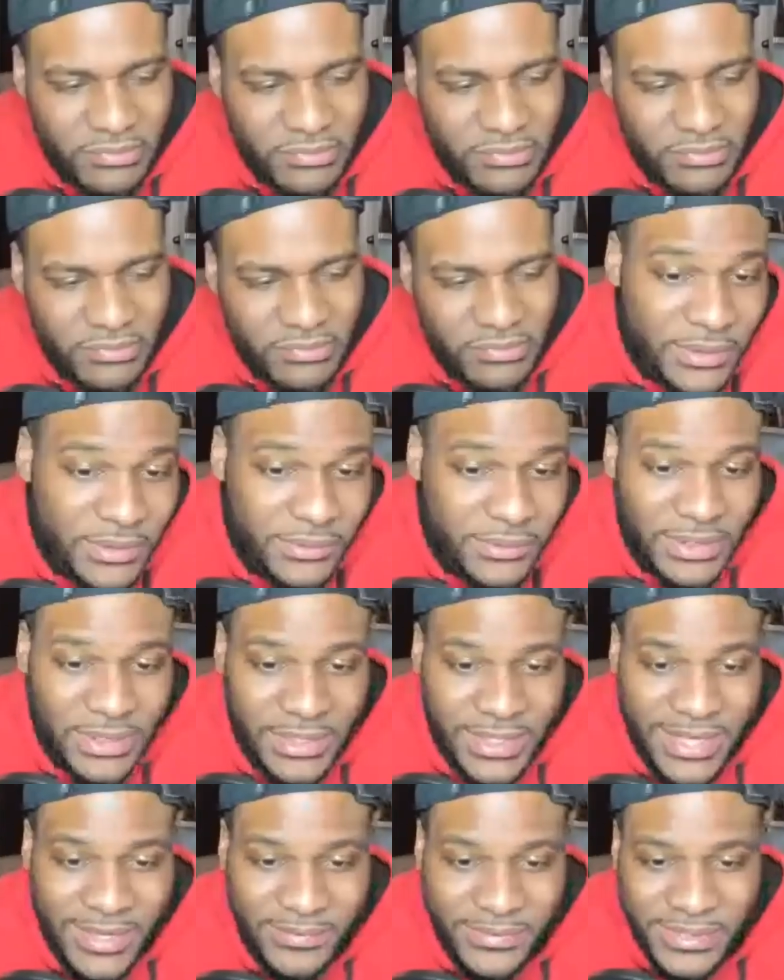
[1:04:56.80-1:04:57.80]
Well, they
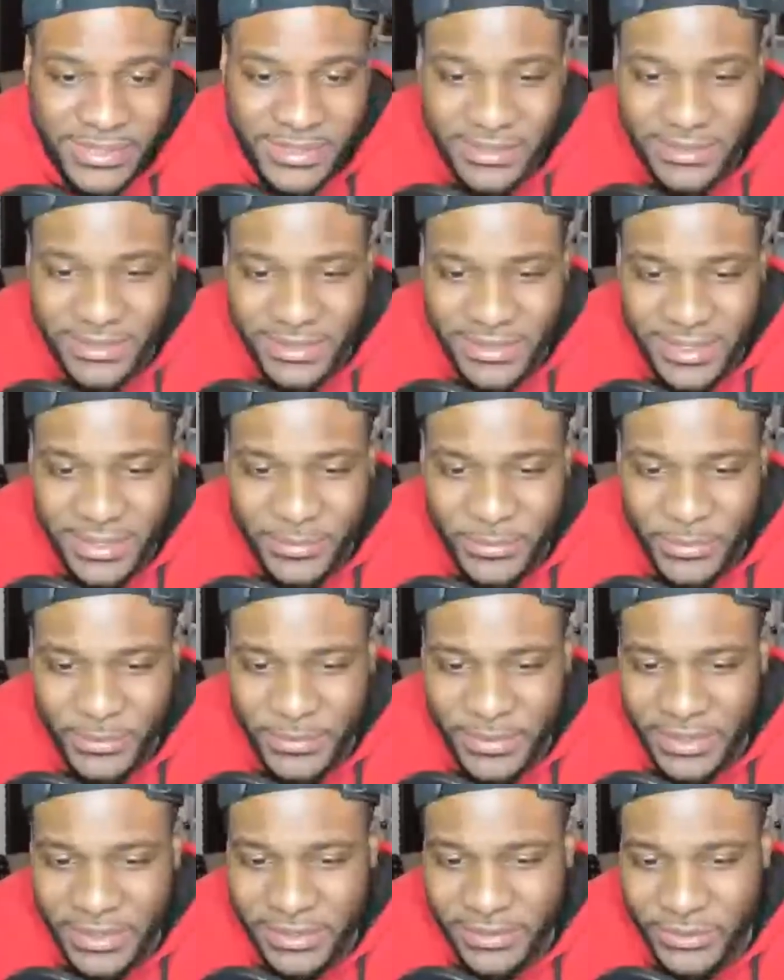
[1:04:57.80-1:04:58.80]
gave it to a
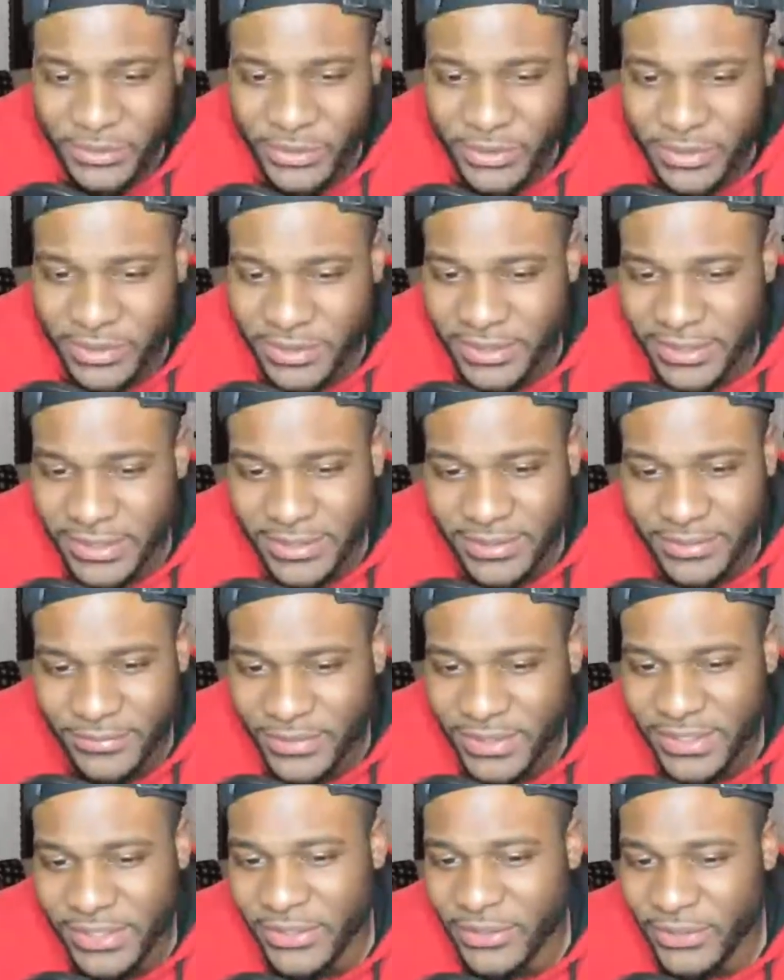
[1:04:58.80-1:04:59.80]
cameraman or a
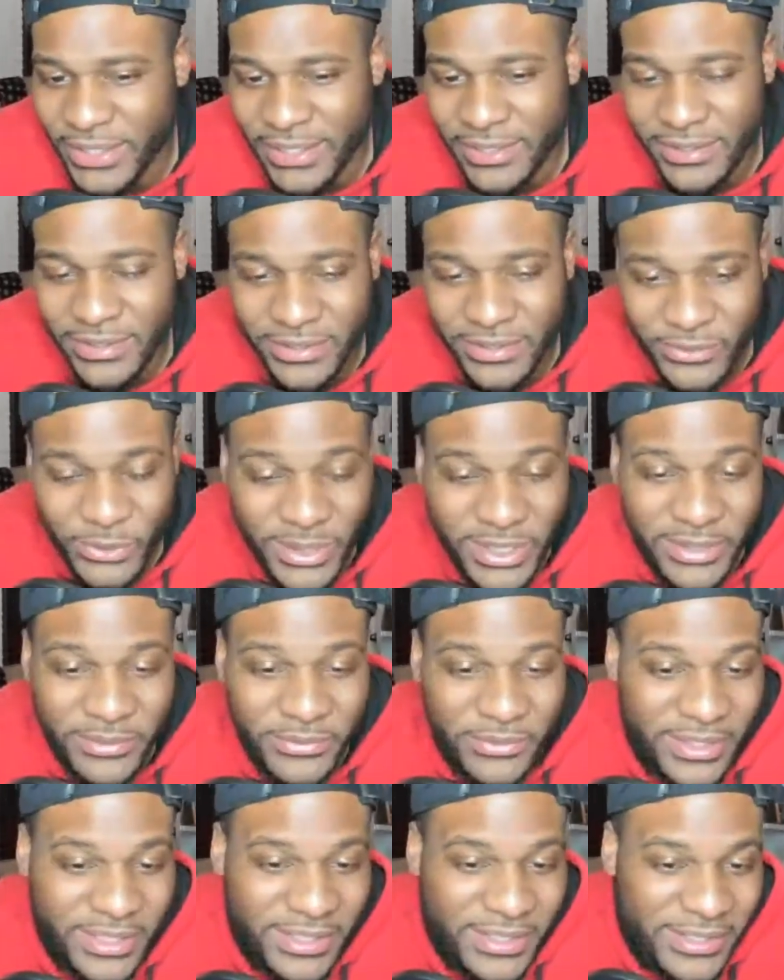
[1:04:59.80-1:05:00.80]
video editor,
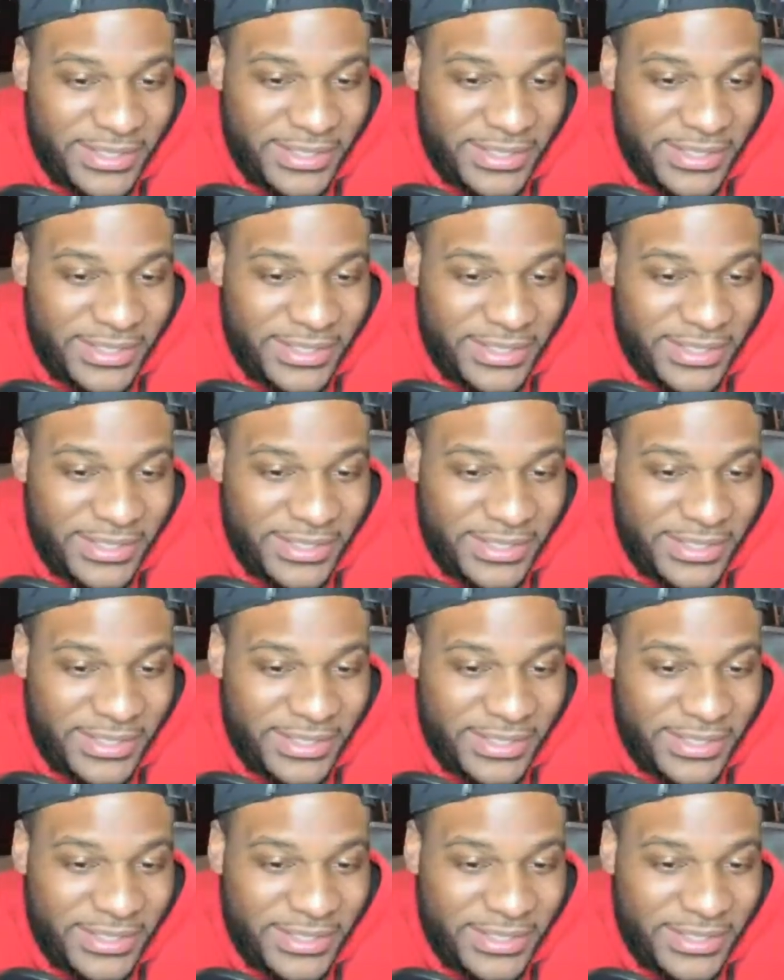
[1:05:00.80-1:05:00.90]
whatever the hell.